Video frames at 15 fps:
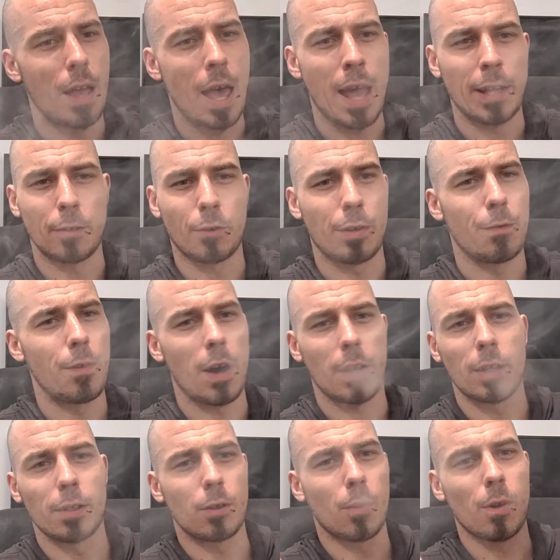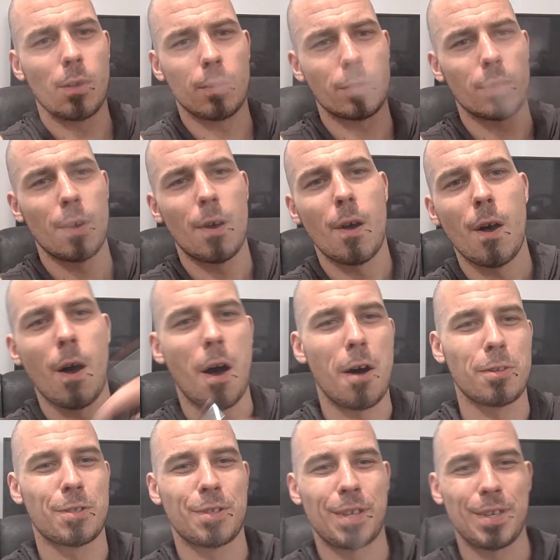Angry fucking coils.
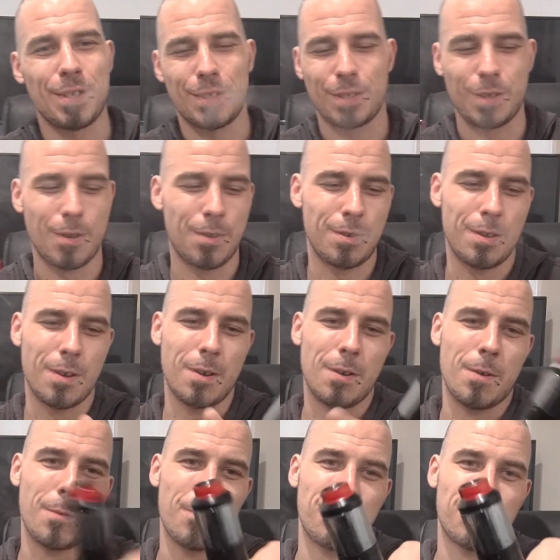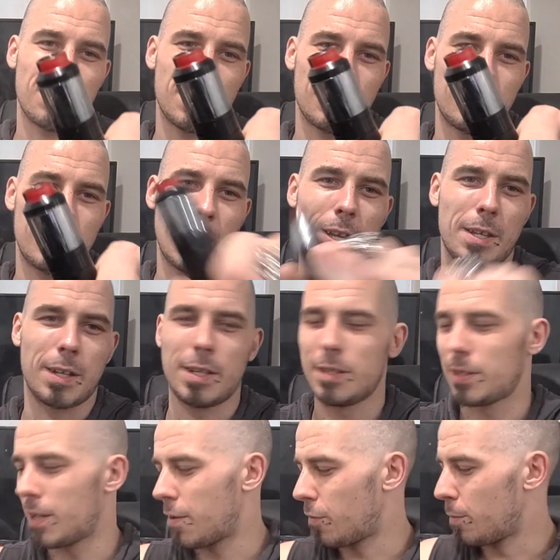I'll see you soon. Take it
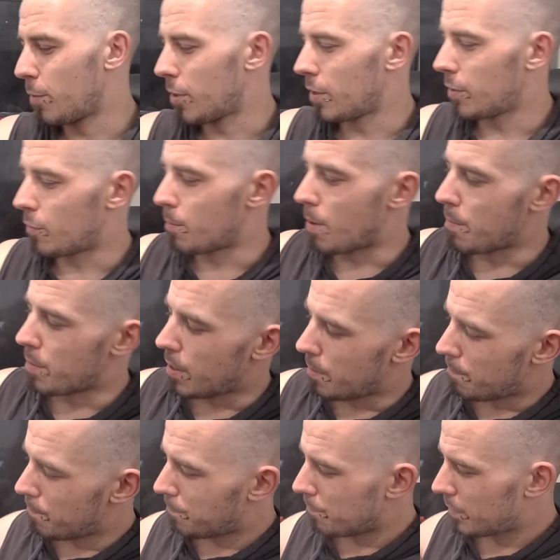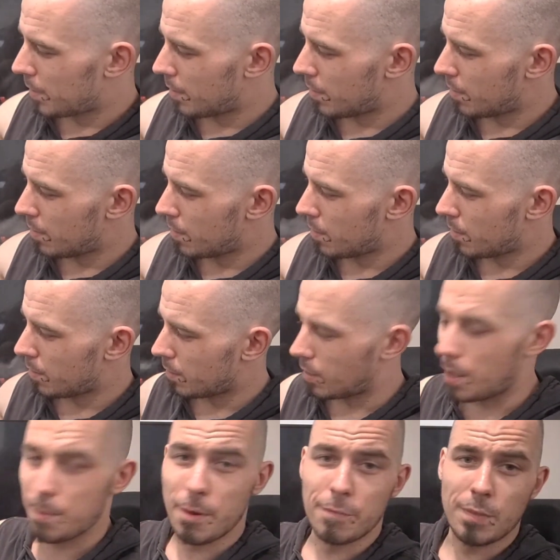easy, everybody. Remember,
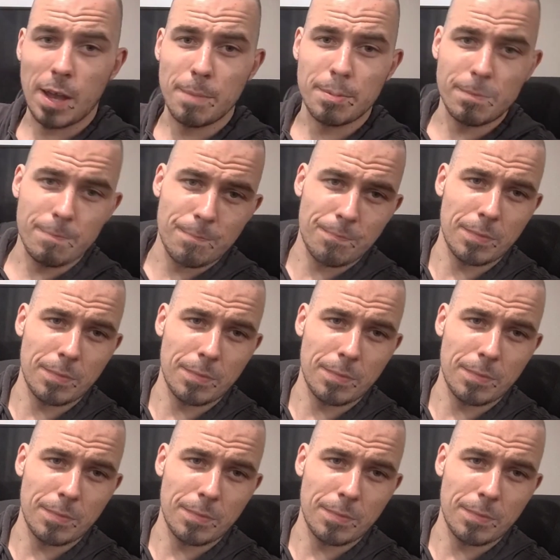keep on vaping.